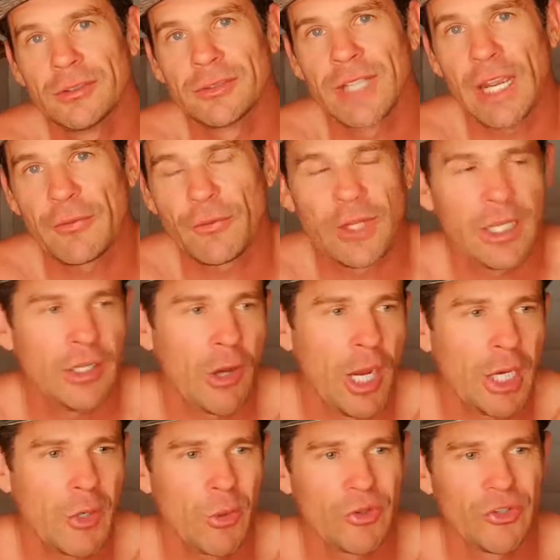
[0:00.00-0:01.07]
caffeine, high
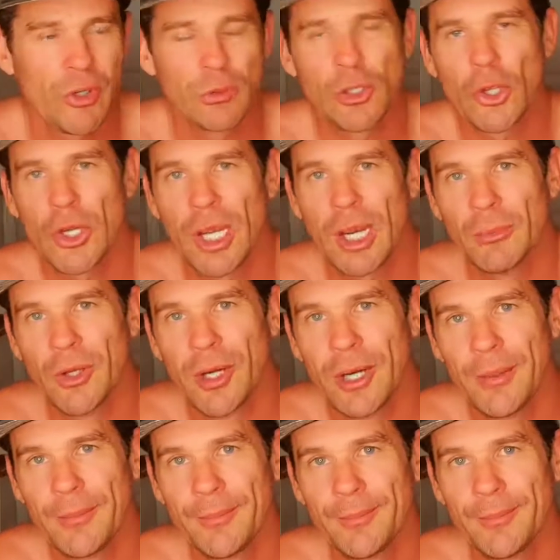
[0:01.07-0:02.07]
cortisol, low carb diet.